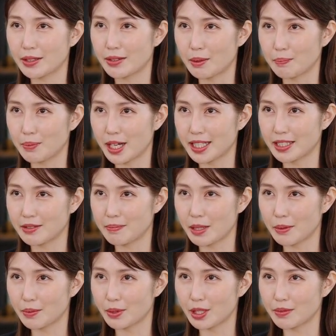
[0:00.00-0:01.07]
the brain's
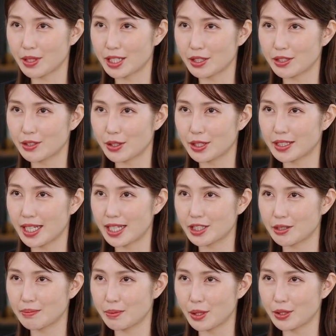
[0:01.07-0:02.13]
memory
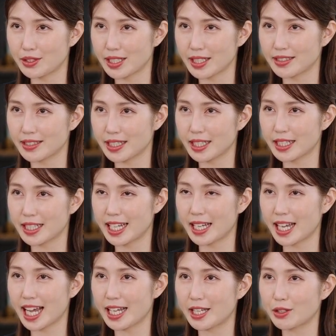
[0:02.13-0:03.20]
reconsolidation process can
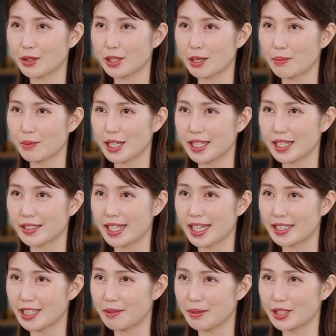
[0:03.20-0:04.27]
actually weaken
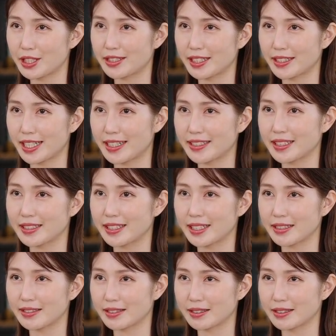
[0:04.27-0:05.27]
that image's intensity.